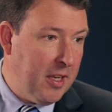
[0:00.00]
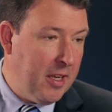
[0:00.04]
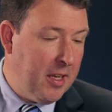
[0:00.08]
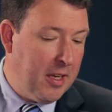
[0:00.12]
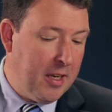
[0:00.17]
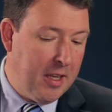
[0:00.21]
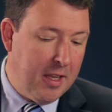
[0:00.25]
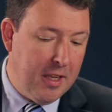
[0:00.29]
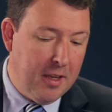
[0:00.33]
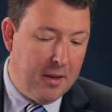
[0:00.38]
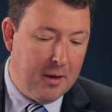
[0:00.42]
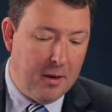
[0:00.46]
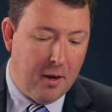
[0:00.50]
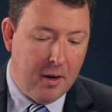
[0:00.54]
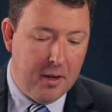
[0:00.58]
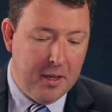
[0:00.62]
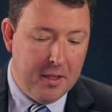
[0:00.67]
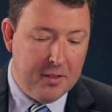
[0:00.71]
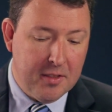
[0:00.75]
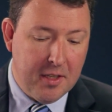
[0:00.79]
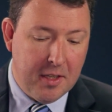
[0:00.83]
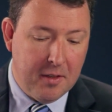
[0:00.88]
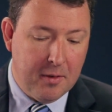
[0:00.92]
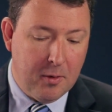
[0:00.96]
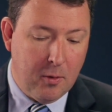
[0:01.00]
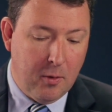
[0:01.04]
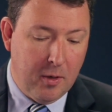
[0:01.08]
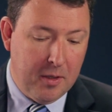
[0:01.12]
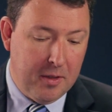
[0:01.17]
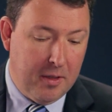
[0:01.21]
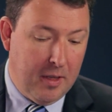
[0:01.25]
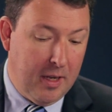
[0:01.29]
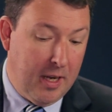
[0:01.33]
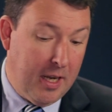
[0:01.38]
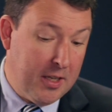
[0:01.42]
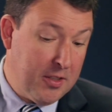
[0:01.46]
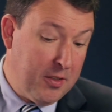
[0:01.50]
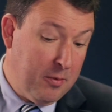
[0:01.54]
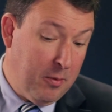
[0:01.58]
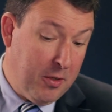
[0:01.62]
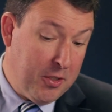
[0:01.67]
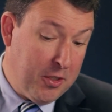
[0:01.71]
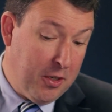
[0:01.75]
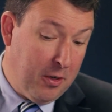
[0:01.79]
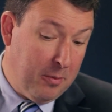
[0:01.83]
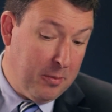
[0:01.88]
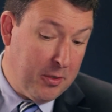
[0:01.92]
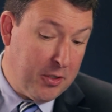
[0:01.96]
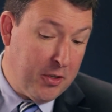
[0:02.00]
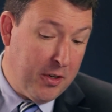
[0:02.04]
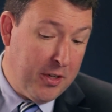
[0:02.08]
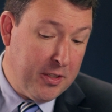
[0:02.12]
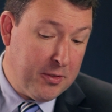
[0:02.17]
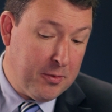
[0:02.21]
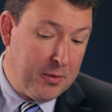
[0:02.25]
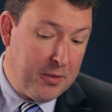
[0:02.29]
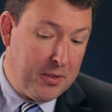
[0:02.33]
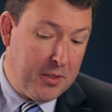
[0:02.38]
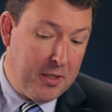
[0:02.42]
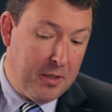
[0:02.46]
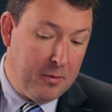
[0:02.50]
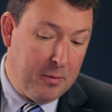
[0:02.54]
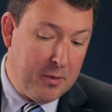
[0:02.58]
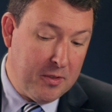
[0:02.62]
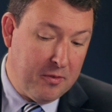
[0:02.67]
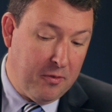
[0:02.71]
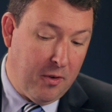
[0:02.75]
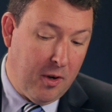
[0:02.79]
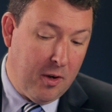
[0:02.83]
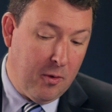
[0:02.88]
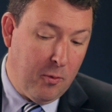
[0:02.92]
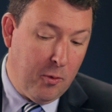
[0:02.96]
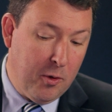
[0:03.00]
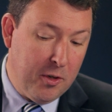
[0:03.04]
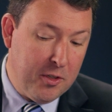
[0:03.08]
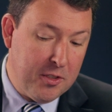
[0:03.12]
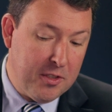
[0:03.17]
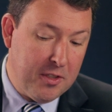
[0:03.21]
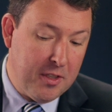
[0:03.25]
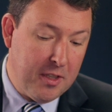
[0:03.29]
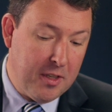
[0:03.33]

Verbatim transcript: And he, he said quite, that actually what General Petraeus did was far worse,